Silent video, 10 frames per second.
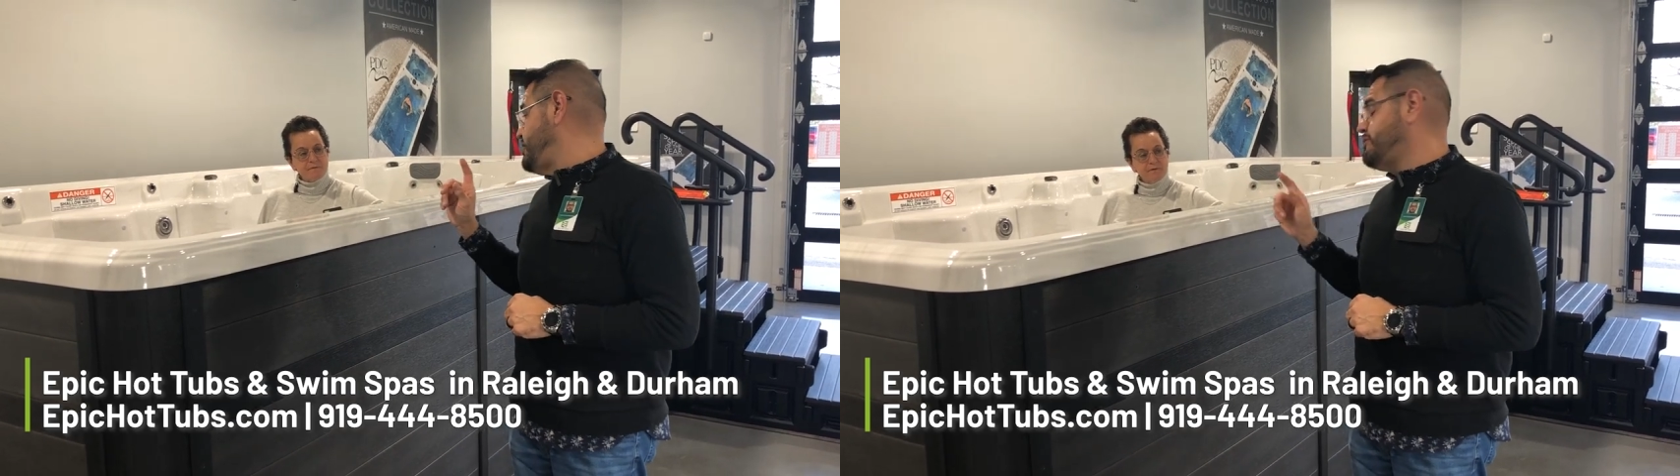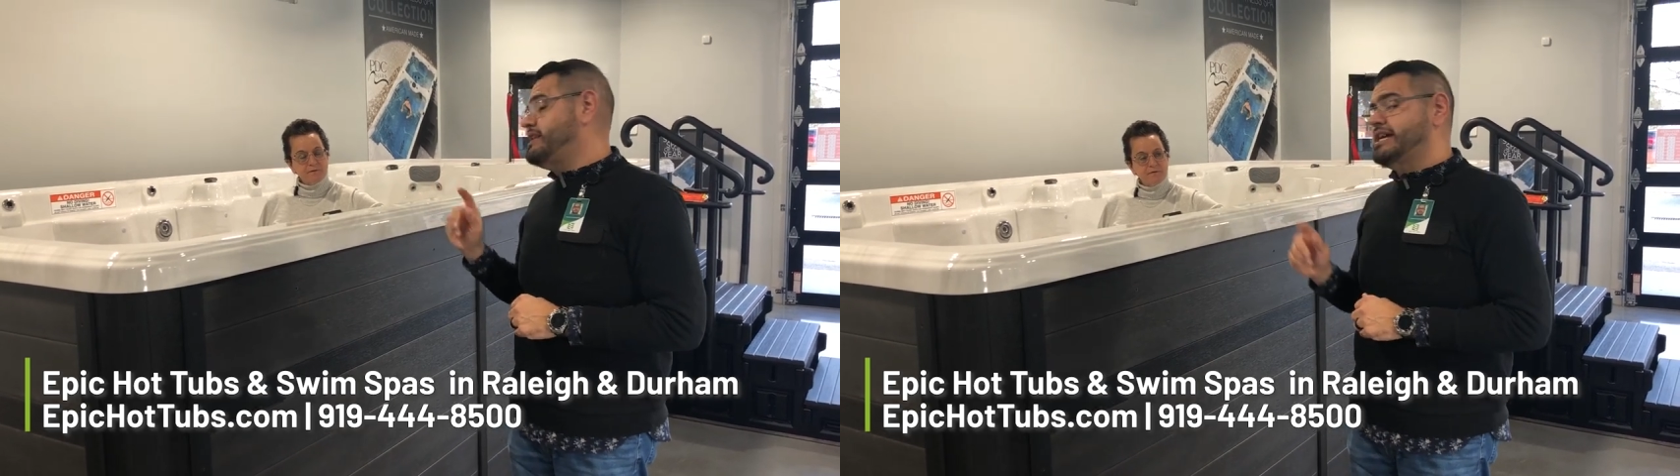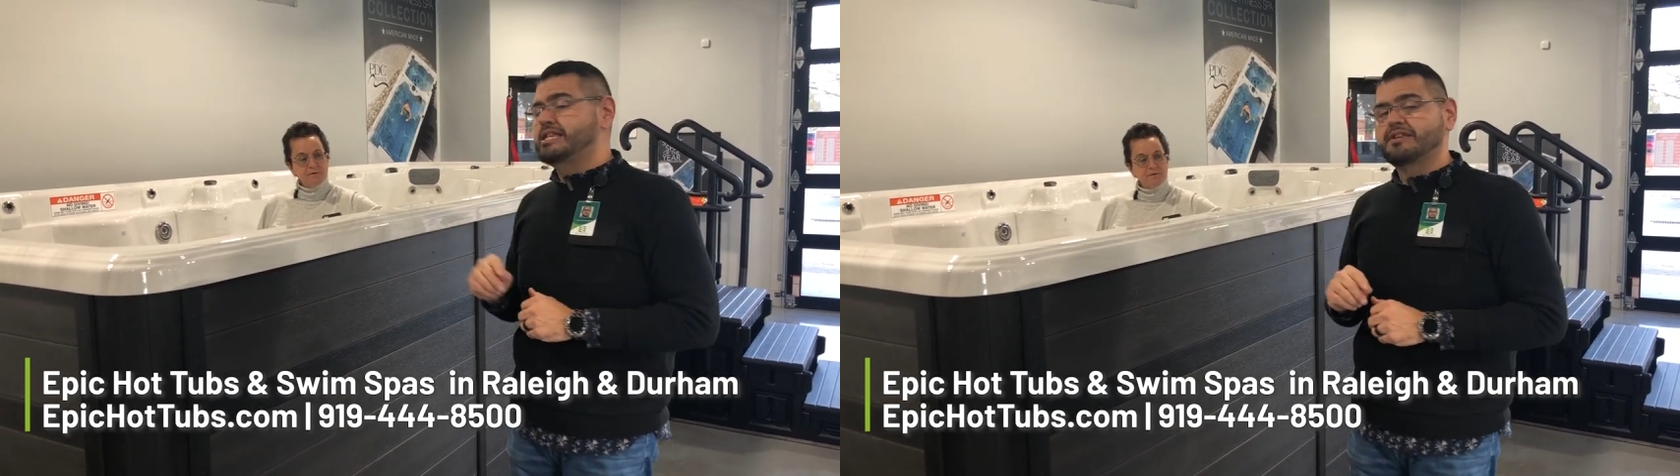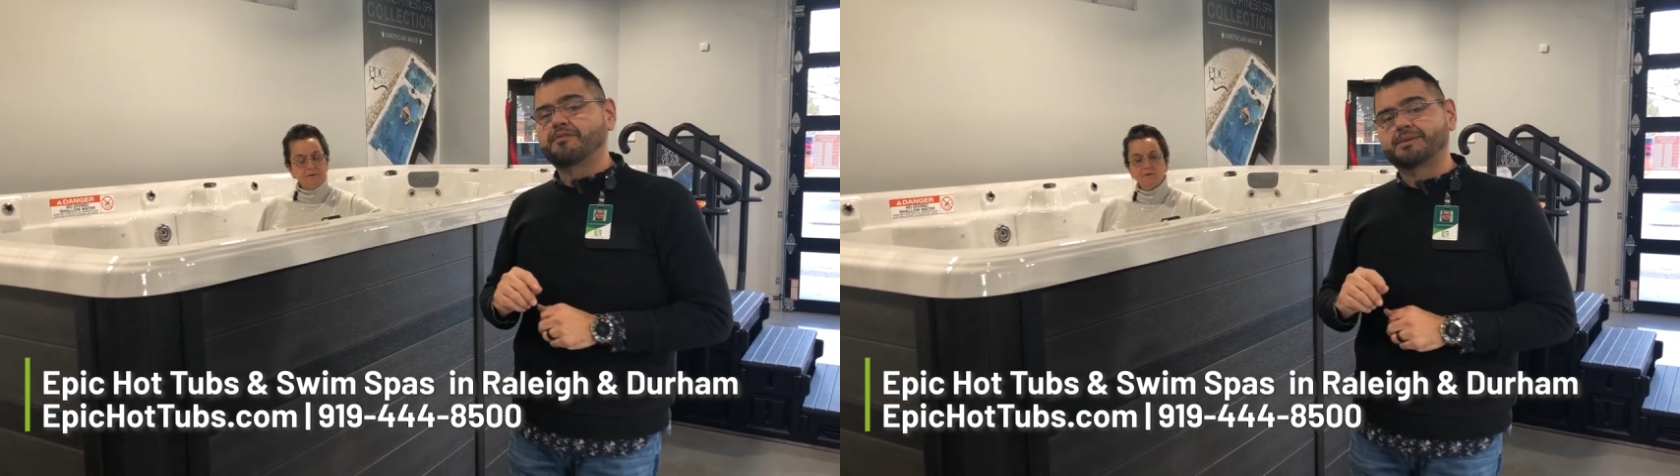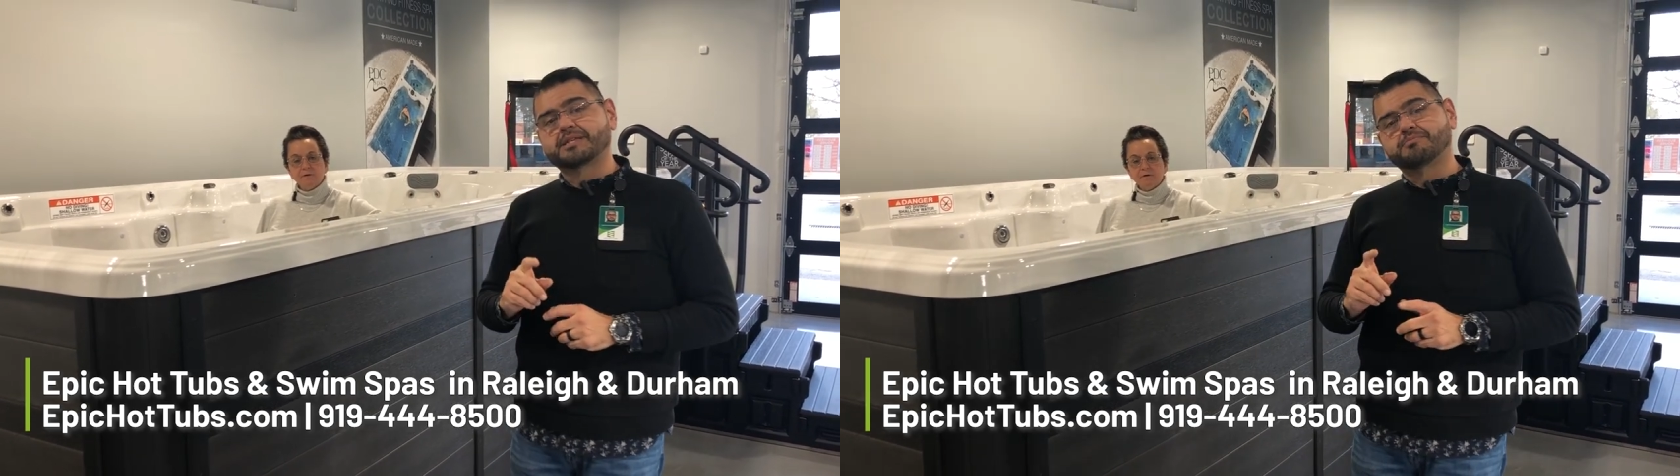you can get this
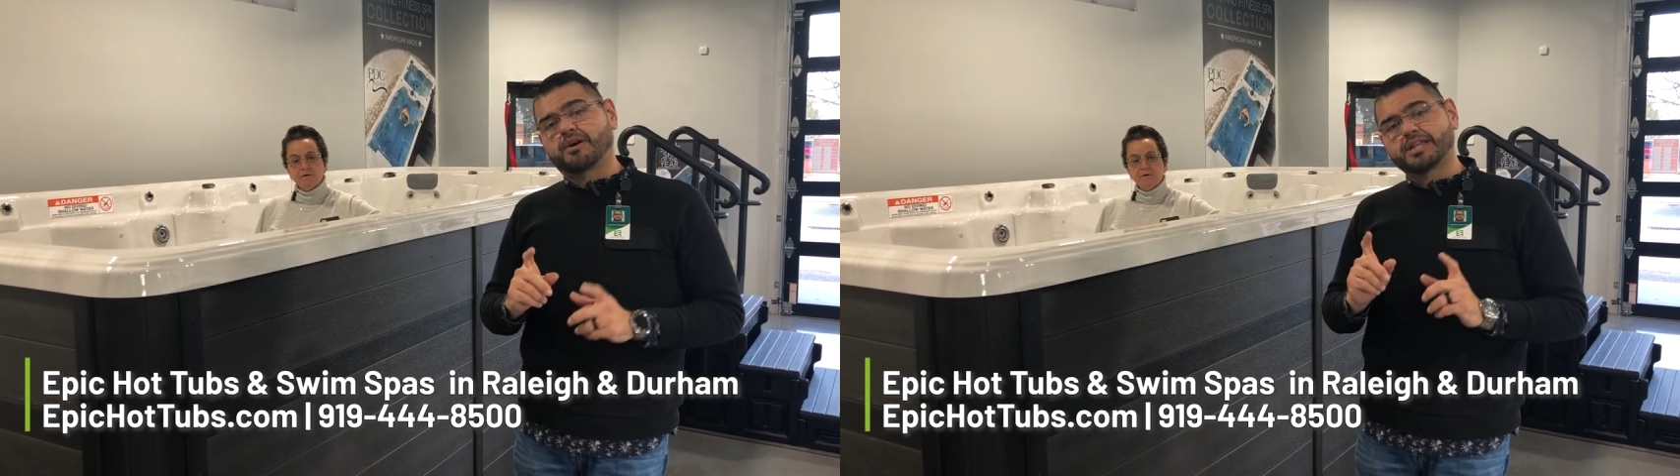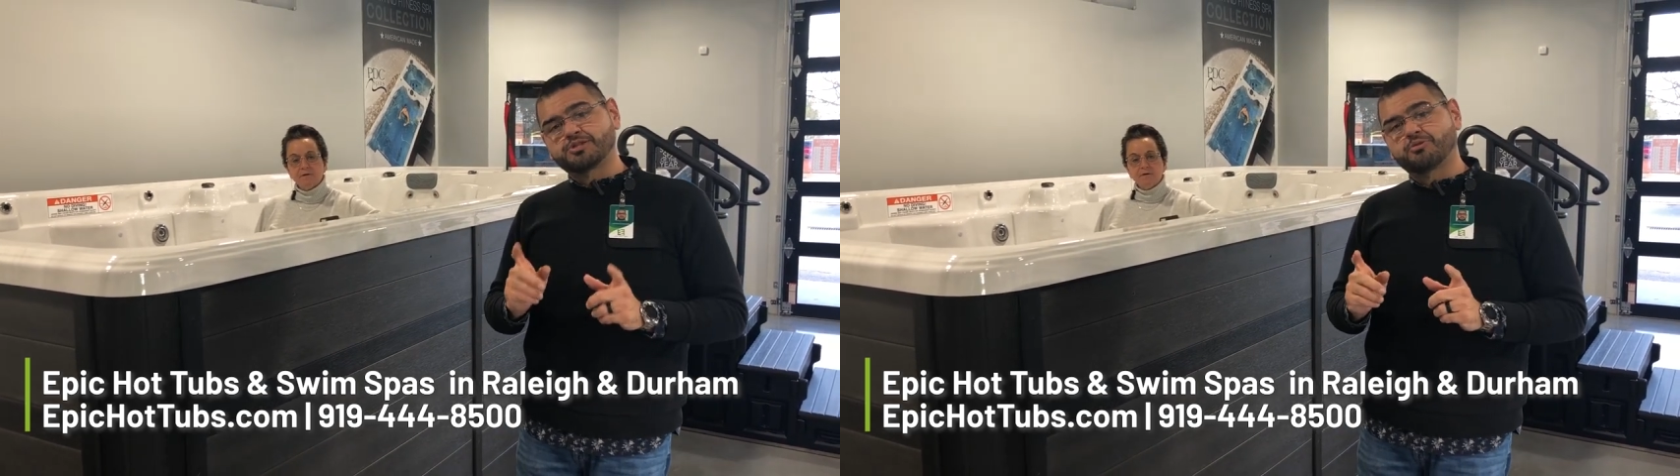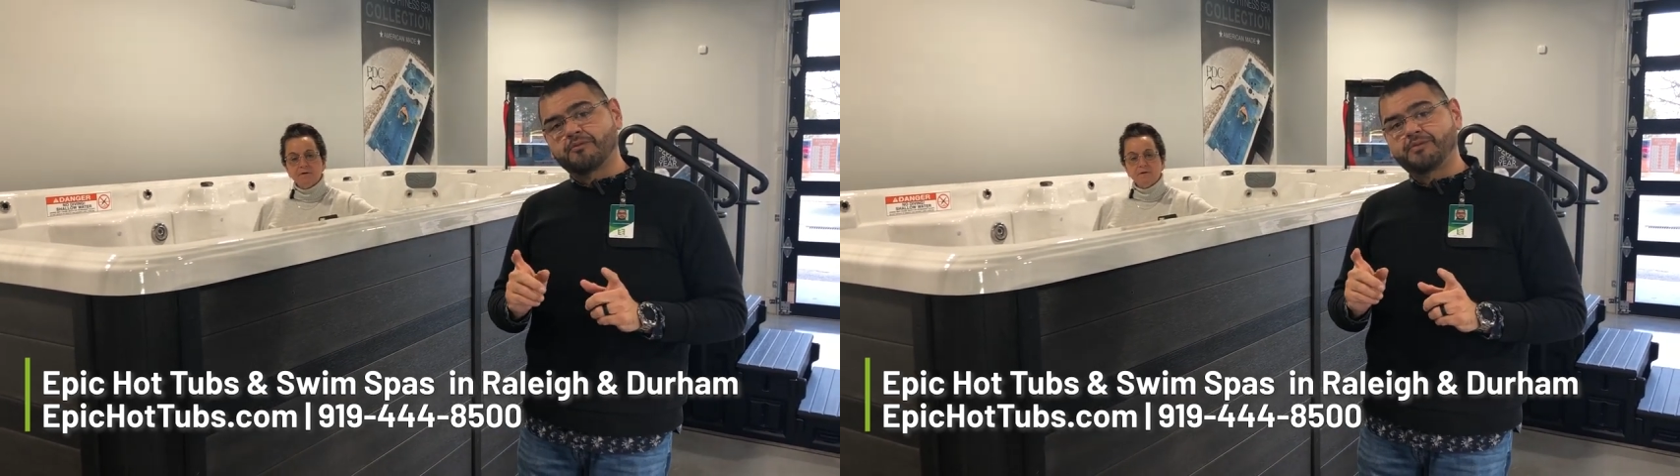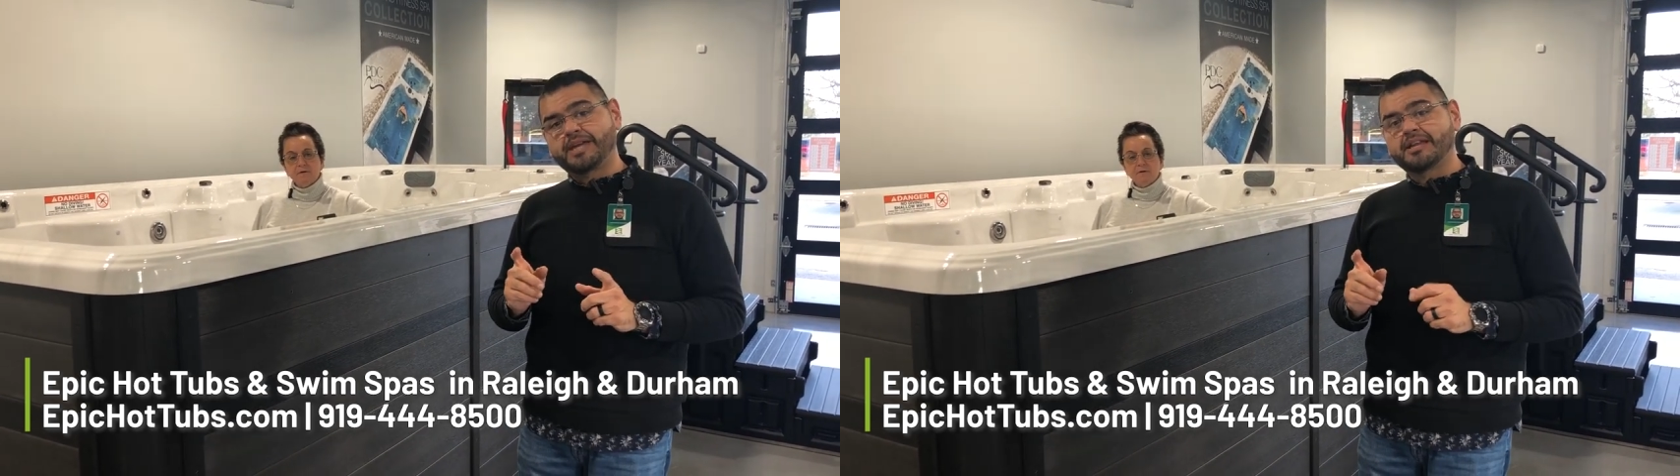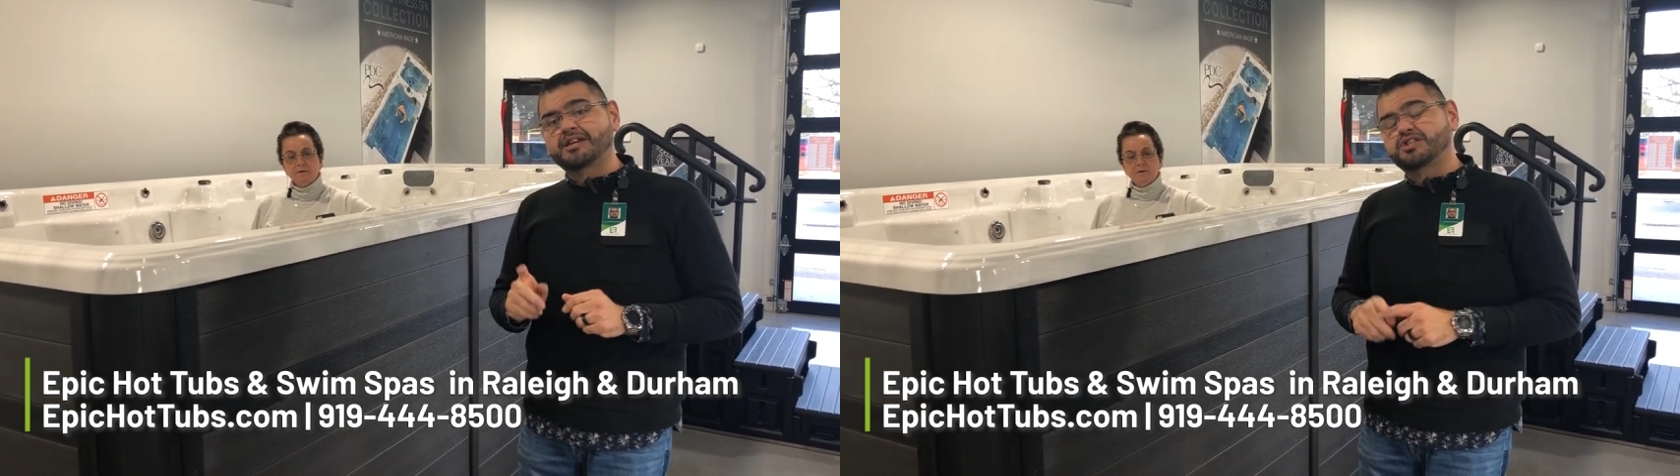from as small as 12
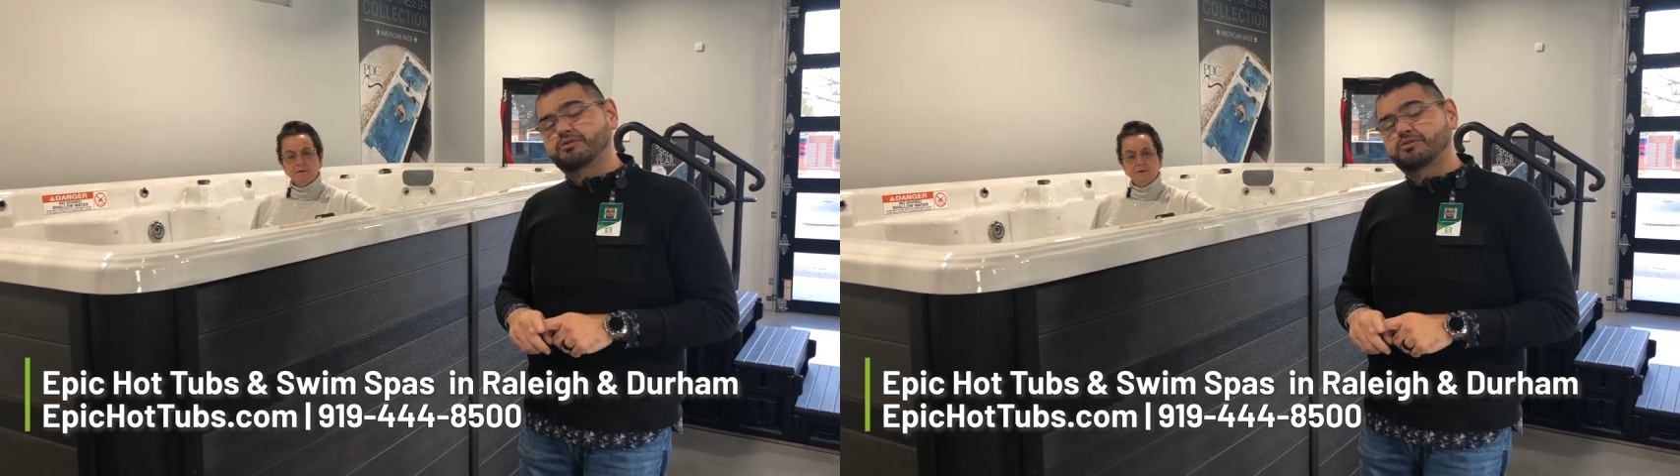feet